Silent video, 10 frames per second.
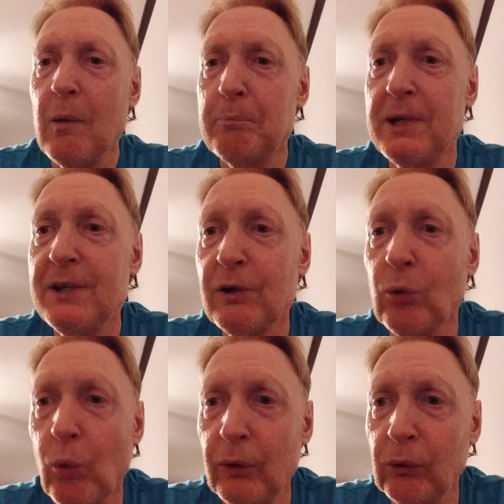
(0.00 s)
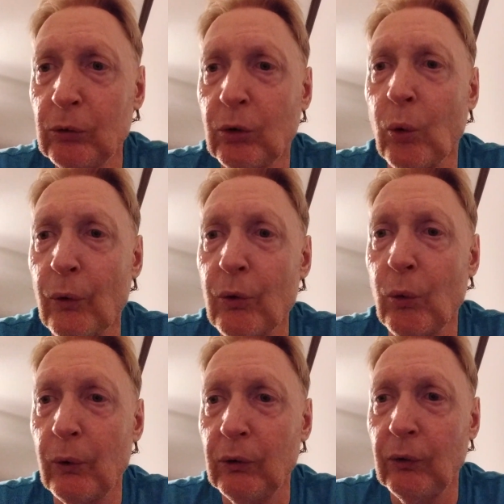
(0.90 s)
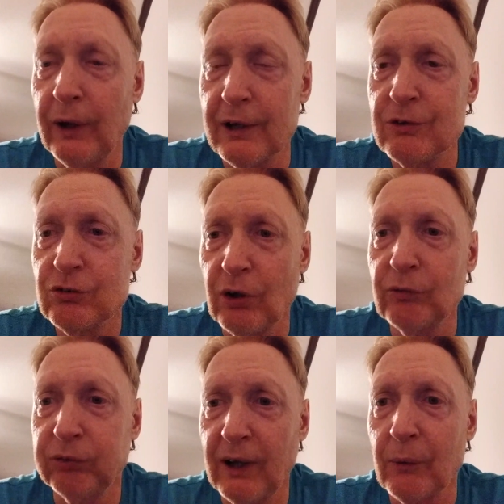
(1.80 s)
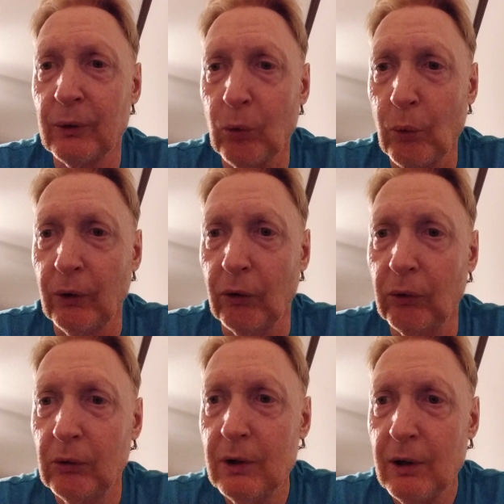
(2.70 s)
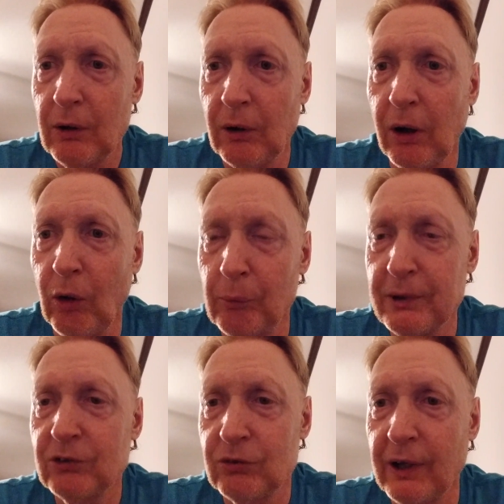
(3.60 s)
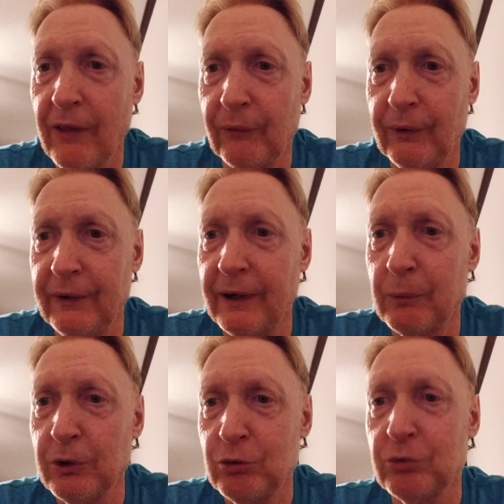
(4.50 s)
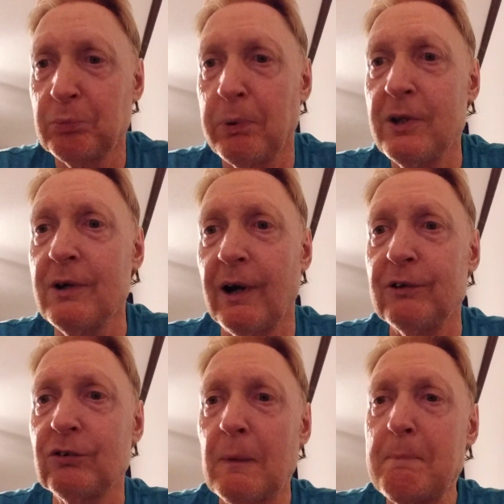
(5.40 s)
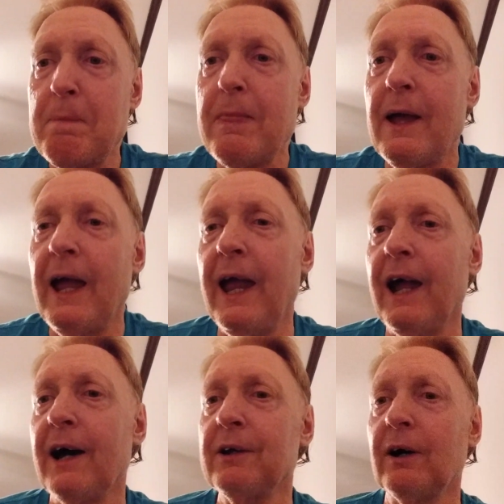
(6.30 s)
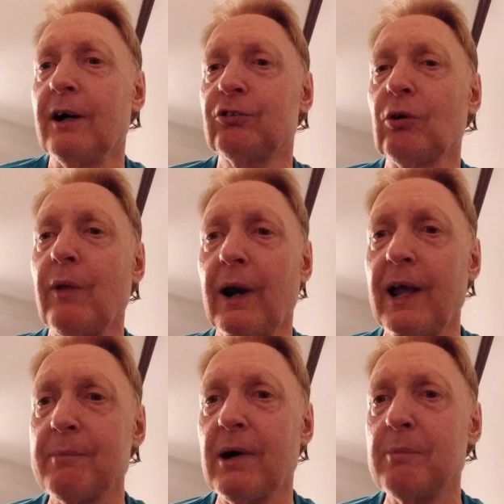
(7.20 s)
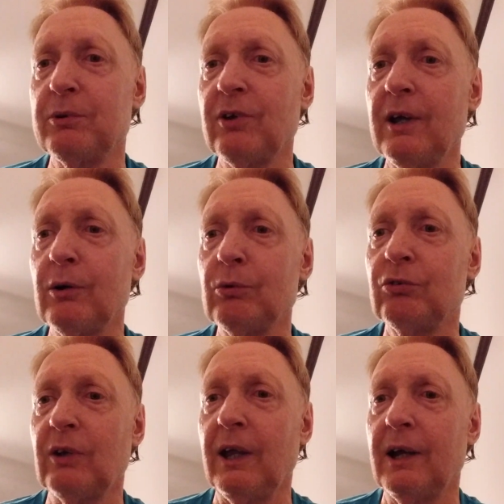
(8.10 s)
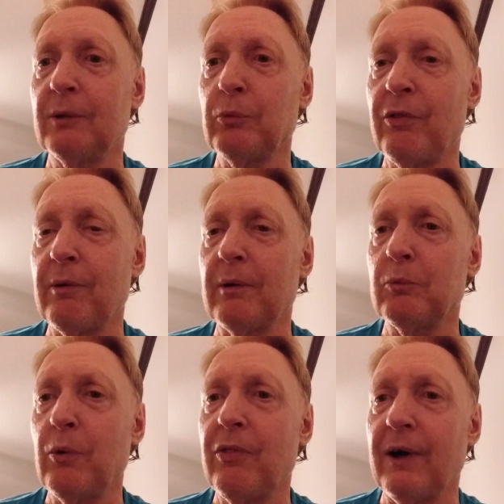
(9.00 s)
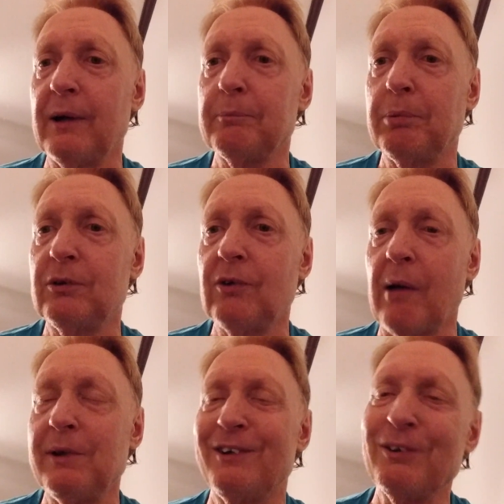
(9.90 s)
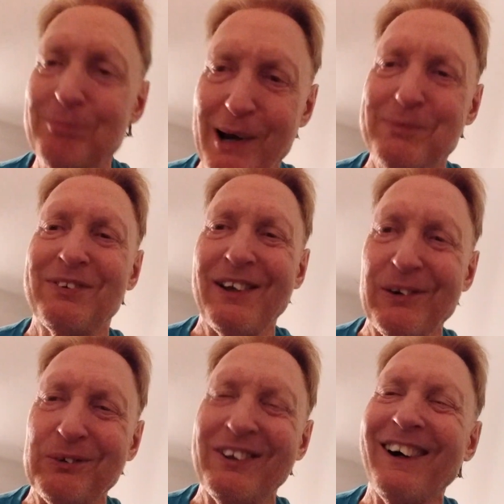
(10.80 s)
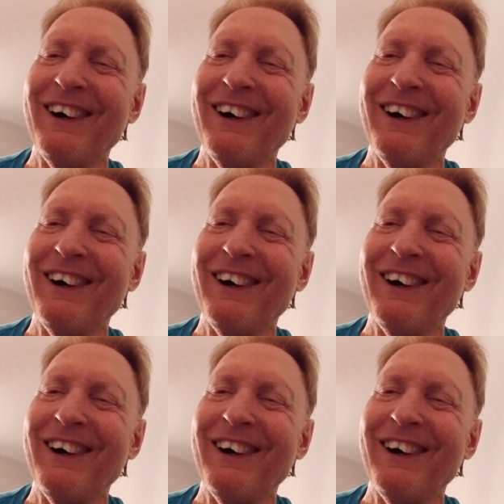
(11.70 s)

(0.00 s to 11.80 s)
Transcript: peanut oil, corn oil, and sunflower oil all mixed together in there, which was pretty nice. And so then I had my potatoes, and my potatoes,